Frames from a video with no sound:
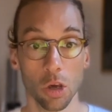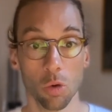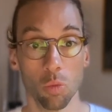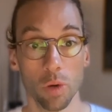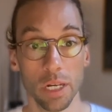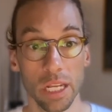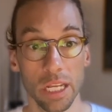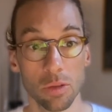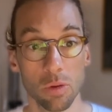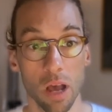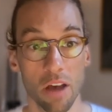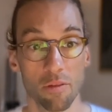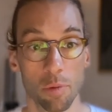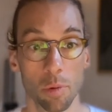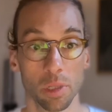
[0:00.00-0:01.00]
We need to
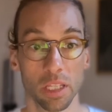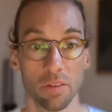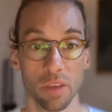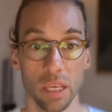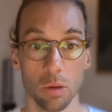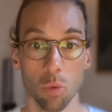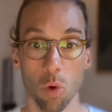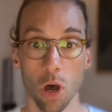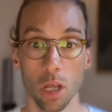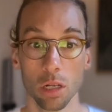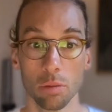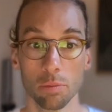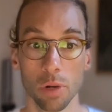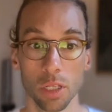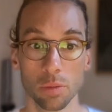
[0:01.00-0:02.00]
have probability of E1
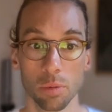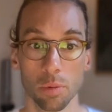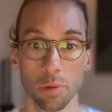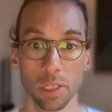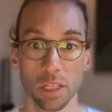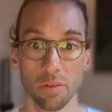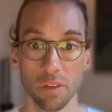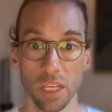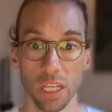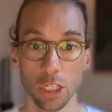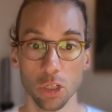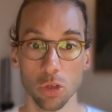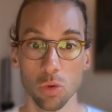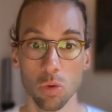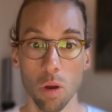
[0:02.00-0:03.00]
plus probability of
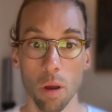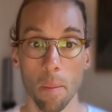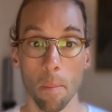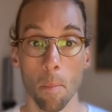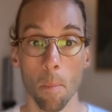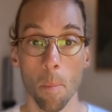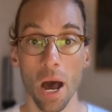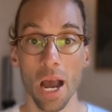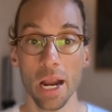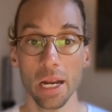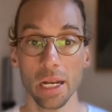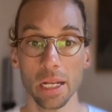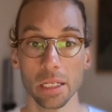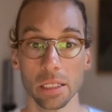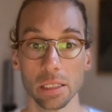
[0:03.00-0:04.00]
E2
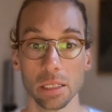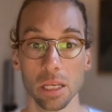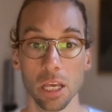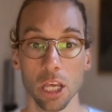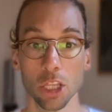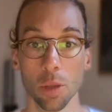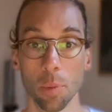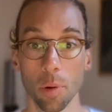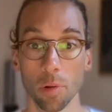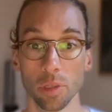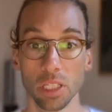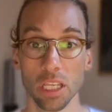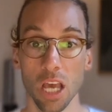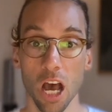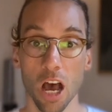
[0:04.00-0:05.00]
minus the
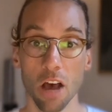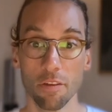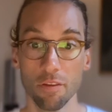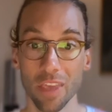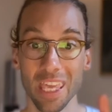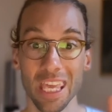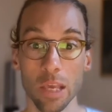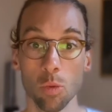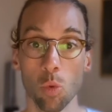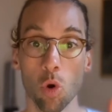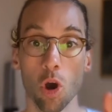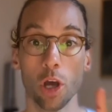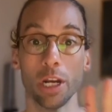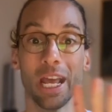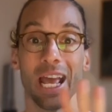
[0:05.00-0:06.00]
probability of
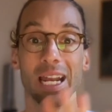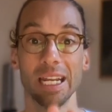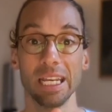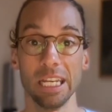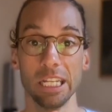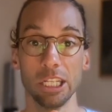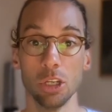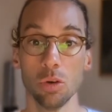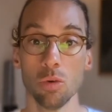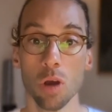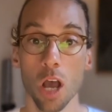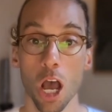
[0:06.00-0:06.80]
E1 and E2